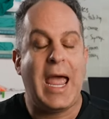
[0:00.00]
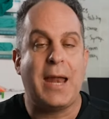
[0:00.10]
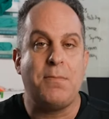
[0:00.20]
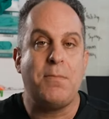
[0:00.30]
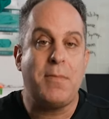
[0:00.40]

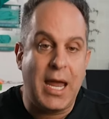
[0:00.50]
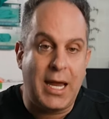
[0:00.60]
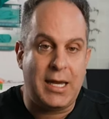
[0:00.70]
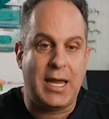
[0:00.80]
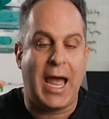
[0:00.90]
and
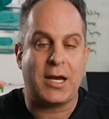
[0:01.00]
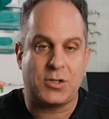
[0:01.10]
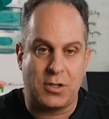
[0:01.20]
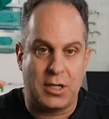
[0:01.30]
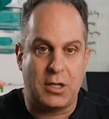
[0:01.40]
may
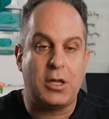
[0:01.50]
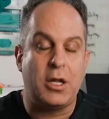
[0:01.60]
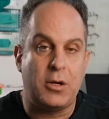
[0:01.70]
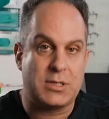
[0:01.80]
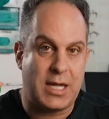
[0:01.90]
actually
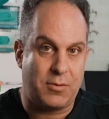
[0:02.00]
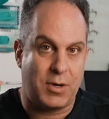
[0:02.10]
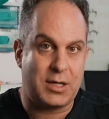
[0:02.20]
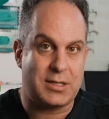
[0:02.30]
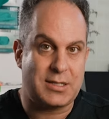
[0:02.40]
close that
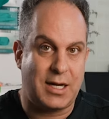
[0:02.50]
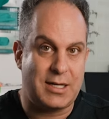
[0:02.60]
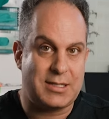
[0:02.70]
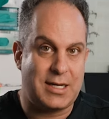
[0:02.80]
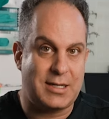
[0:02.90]
rectus
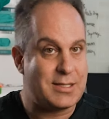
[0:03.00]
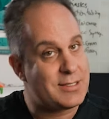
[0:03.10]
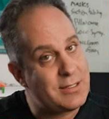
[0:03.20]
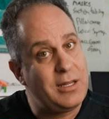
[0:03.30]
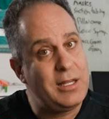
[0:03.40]

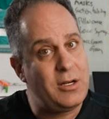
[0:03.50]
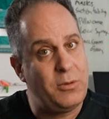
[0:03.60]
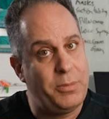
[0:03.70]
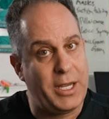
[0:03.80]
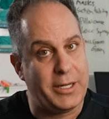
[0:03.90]
diastasis a little
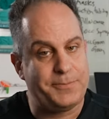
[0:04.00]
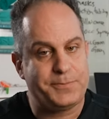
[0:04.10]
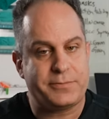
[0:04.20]
bit.